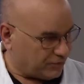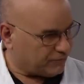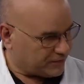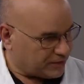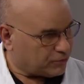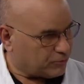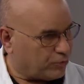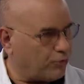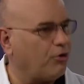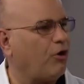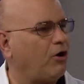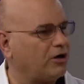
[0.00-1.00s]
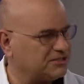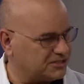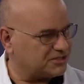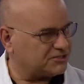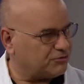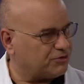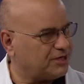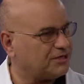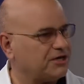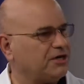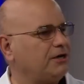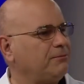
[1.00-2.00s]
available on
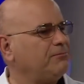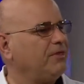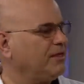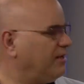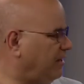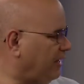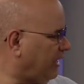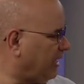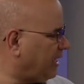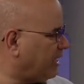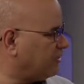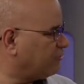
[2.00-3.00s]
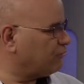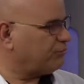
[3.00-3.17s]
Cisco.com. And